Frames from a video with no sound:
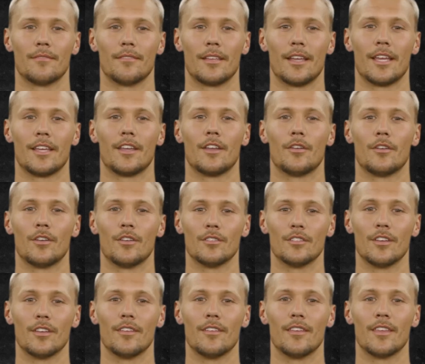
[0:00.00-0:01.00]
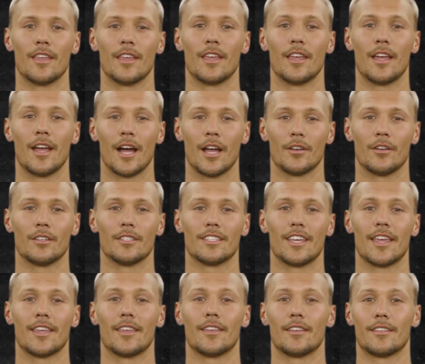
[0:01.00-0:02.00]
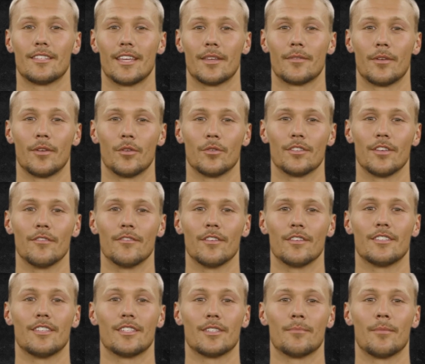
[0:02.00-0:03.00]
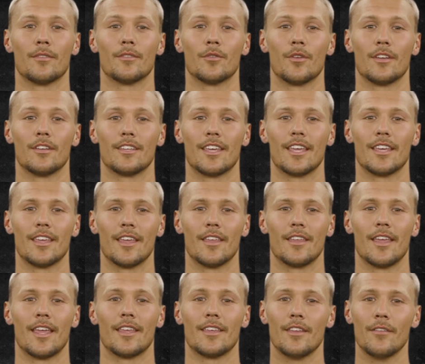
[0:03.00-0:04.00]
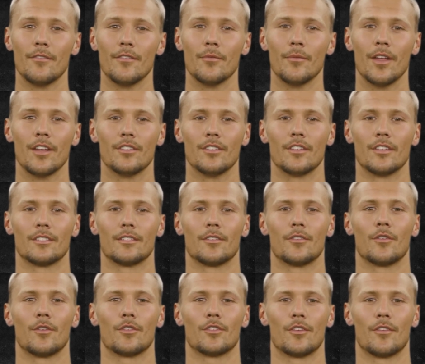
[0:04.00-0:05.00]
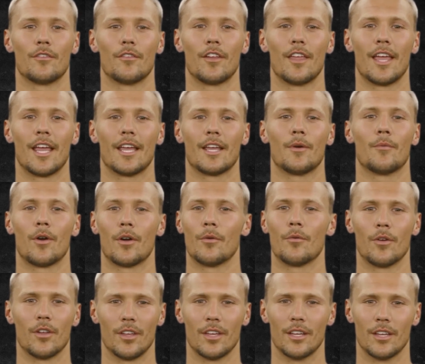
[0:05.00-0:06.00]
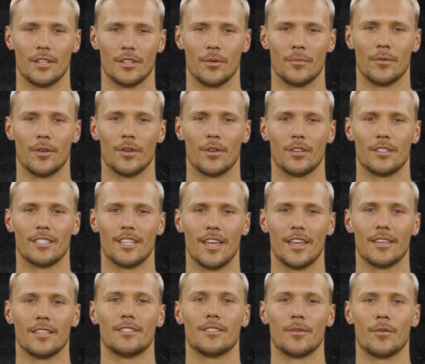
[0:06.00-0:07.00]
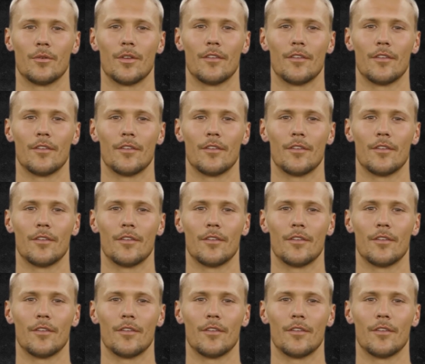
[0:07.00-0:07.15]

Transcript: In conclusion, understanding the technical differences between data and information is crucial for anyone working in computer science or